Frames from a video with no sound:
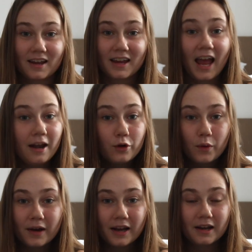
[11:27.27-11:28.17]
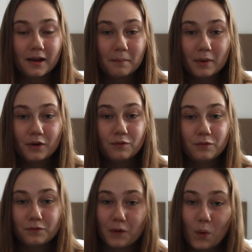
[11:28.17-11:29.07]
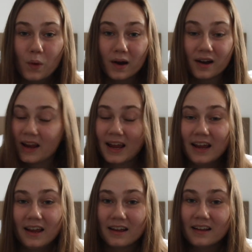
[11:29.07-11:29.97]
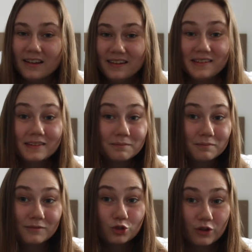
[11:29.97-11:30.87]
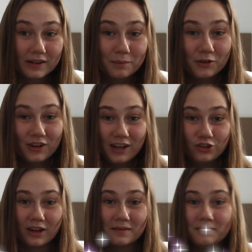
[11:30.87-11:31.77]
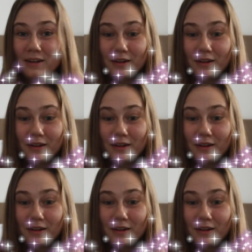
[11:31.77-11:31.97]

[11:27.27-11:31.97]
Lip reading: Category number 4 is transportation,